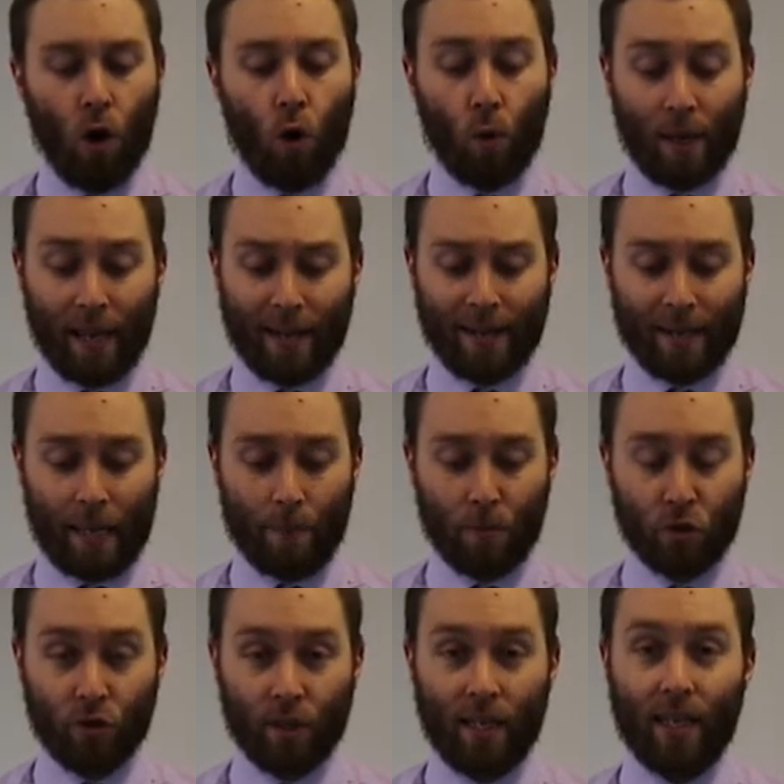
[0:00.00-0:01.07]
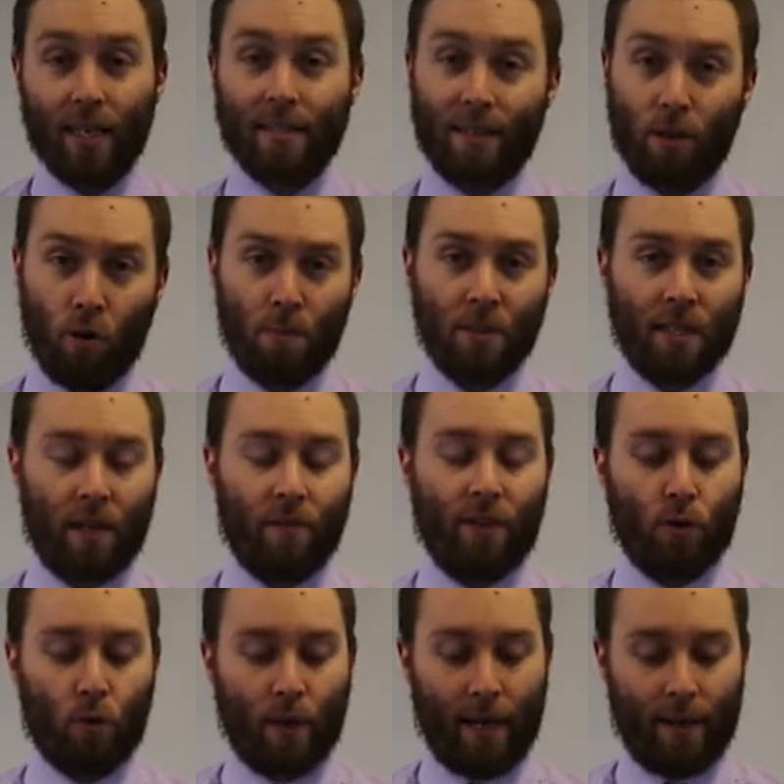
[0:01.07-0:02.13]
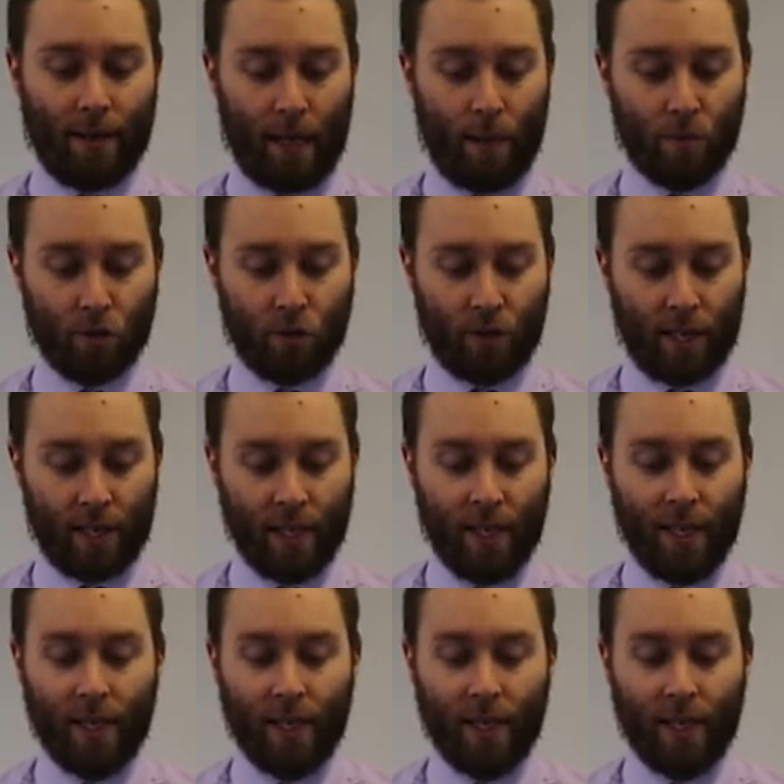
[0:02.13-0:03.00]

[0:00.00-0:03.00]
Organic chemistry is the opposite of inorganic chemistry.